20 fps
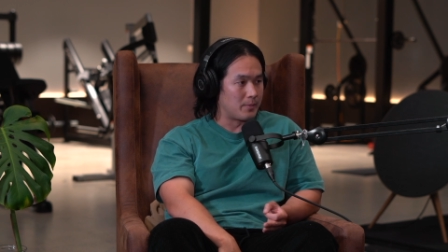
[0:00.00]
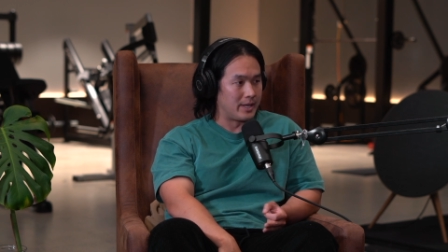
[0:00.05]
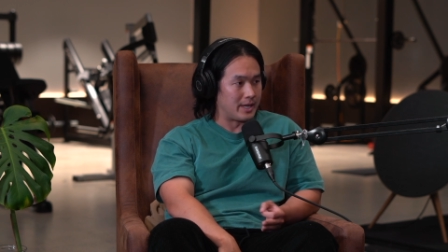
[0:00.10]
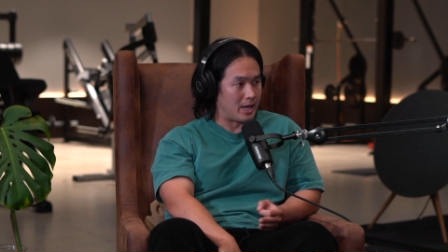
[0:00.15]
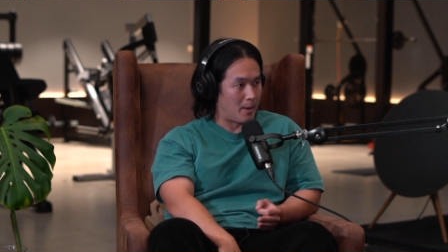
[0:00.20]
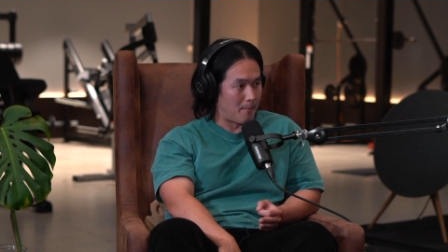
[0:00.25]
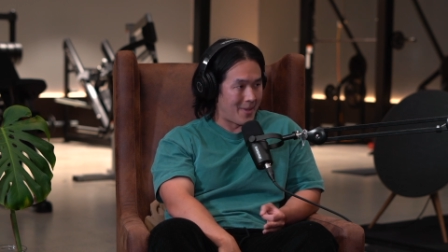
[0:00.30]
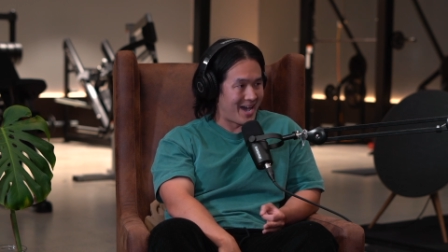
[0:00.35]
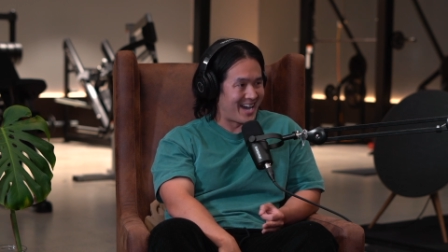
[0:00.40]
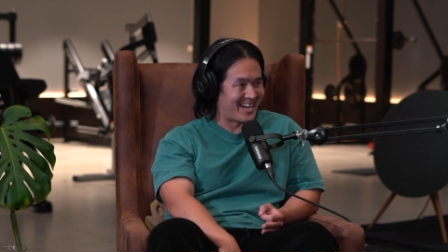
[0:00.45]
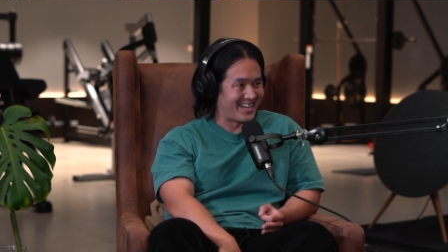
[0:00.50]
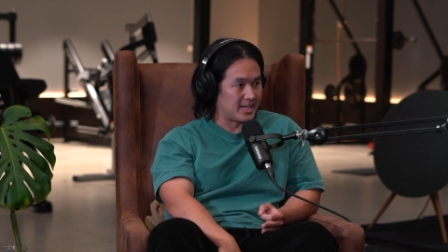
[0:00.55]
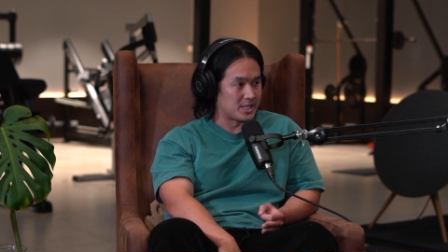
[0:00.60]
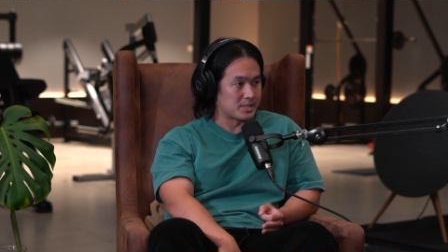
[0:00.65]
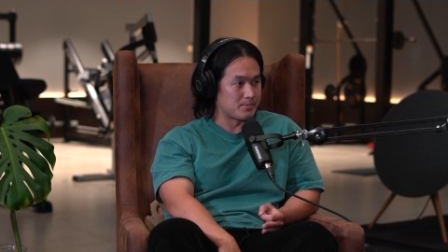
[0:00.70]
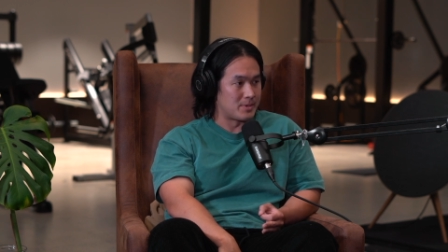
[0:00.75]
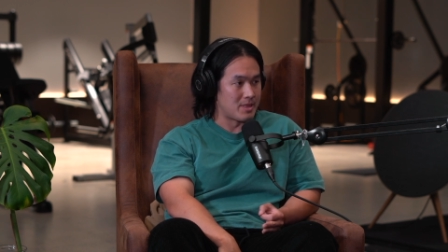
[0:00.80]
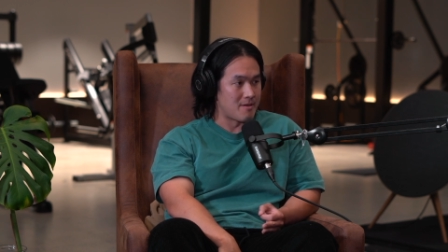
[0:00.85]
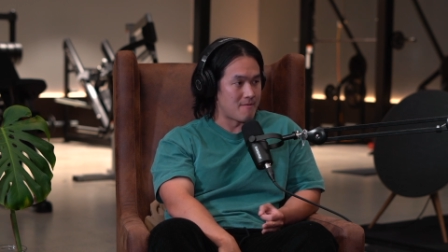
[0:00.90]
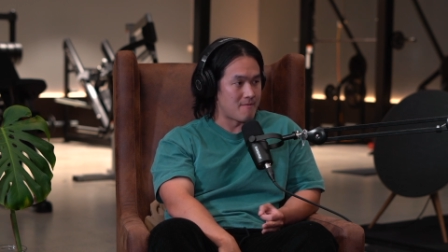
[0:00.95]
being a
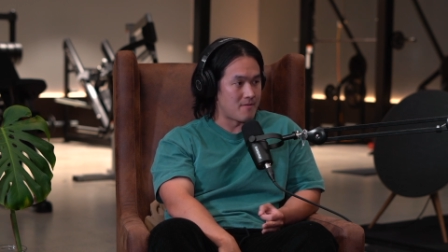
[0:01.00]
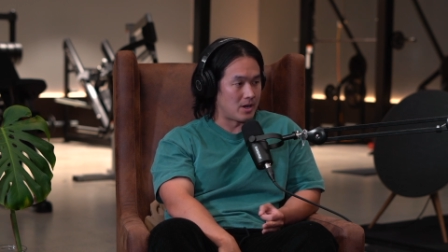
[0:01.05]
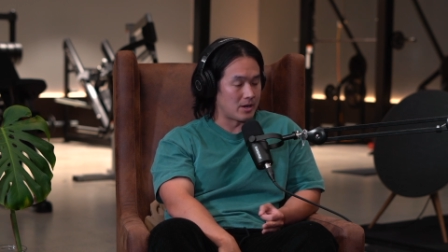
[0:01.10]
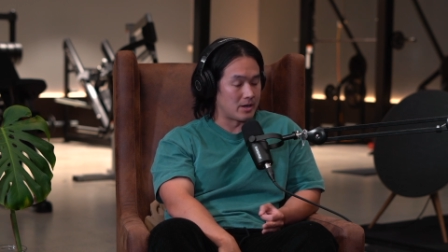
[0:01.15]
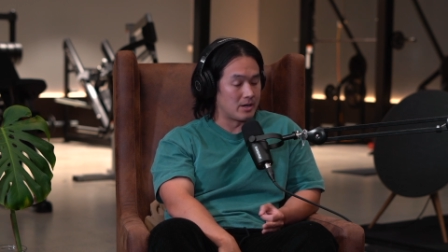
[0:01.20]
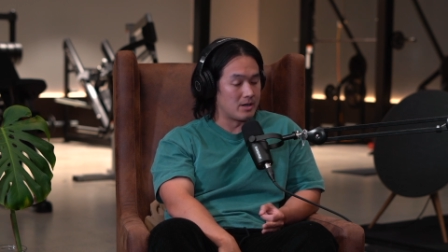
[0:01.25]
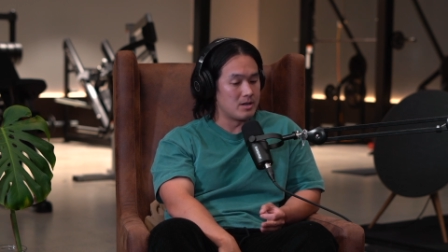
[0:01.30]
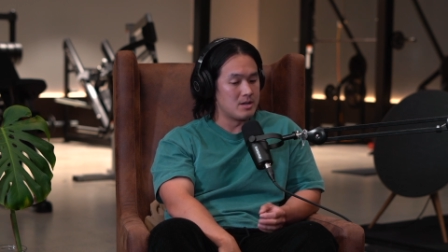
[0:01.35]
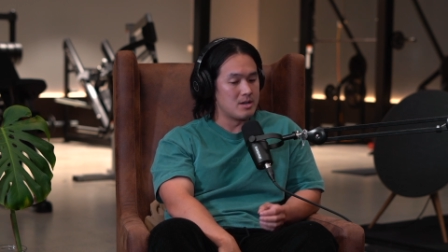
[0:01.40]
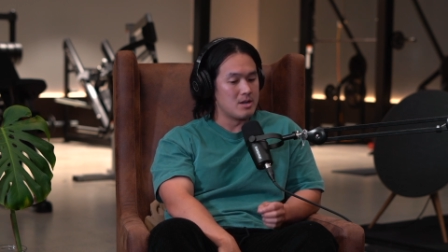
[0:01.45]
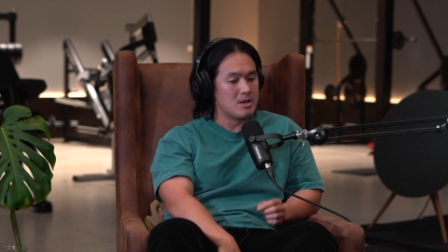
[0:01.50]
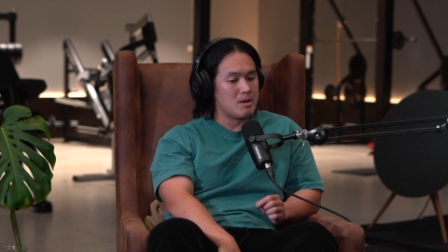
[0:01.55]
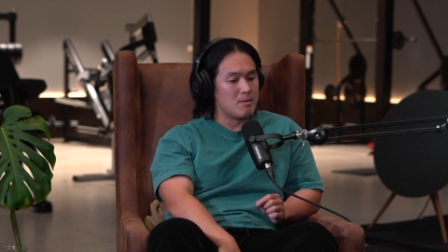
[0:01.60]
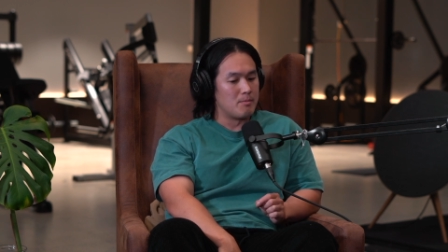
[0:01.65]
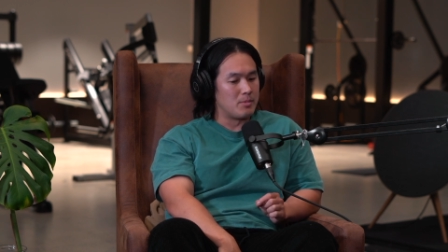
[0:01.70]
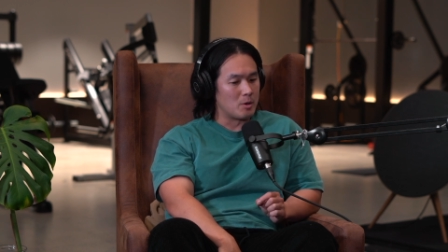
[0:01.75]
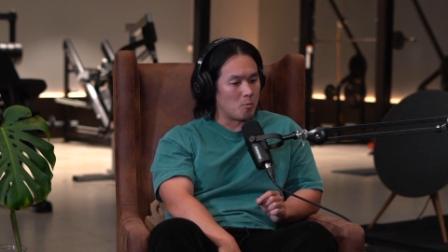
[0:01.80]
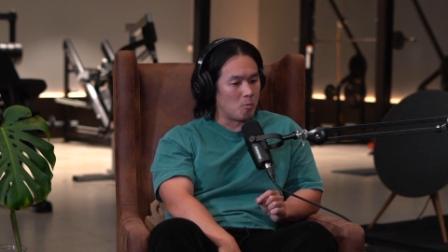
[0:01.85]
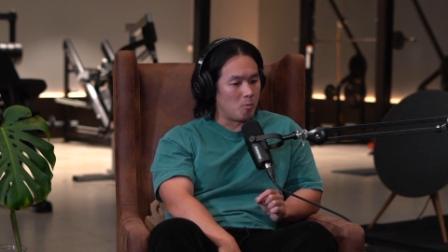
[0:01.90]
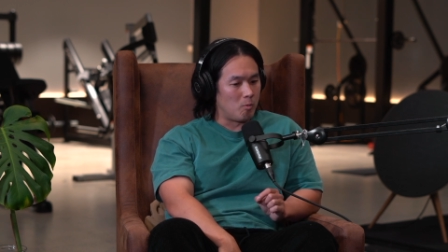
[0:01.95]
badass motherfucker,
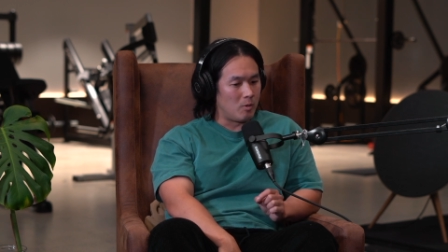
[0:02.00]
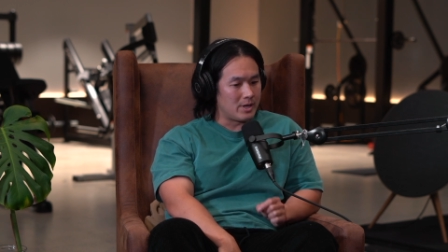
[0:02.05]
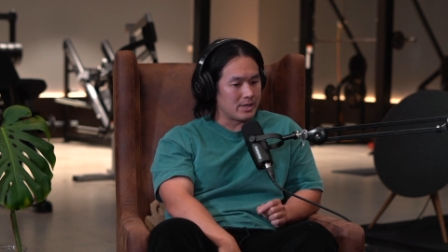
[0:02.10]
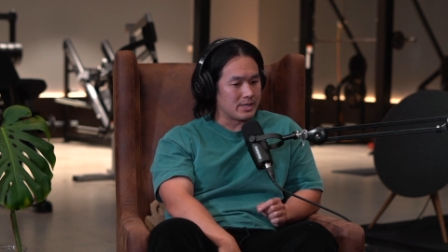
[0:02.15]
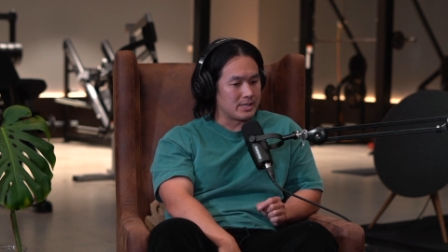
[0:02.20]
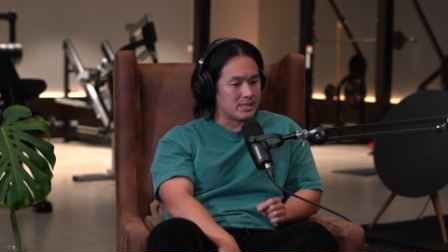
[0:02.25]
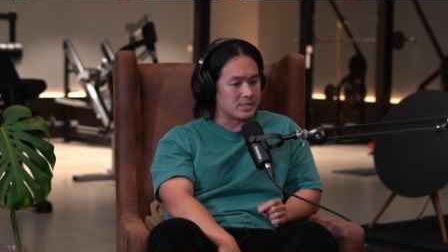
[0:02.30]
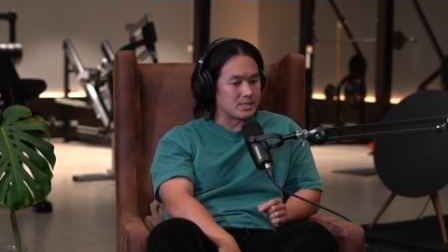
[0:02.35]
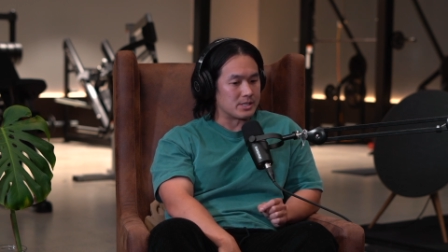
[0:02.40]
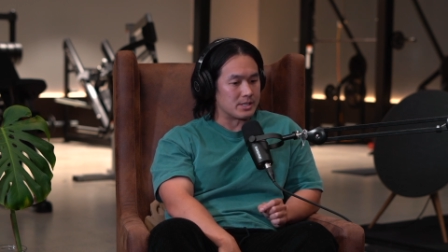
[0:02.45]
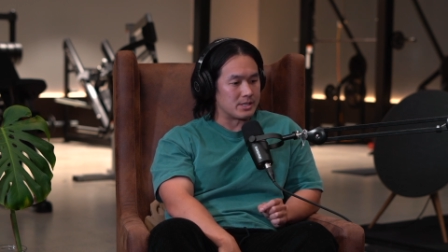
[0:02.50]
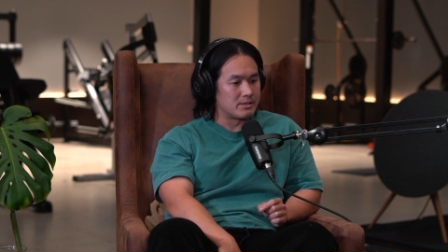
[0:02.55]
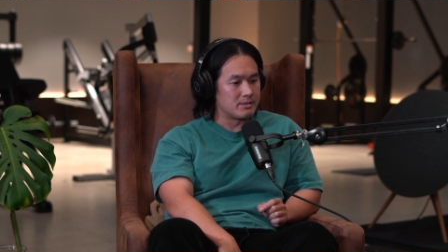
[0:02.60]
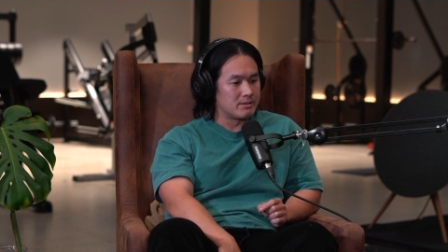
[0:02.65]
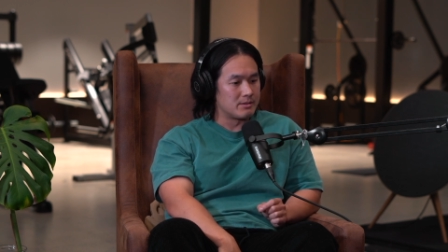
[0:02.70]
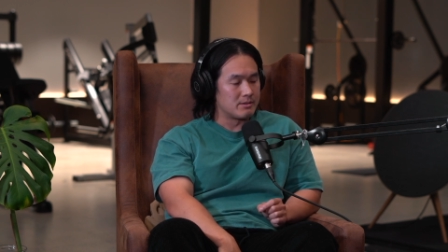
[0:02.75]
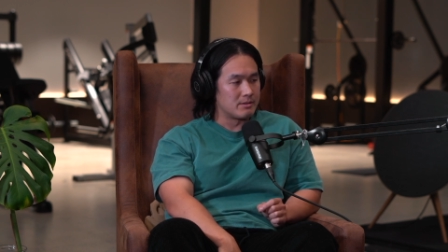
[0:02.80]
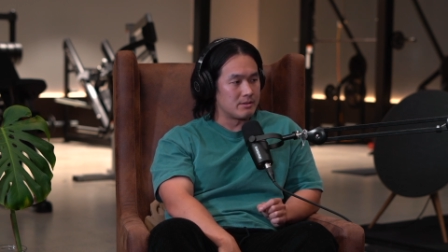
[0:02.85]
but what is it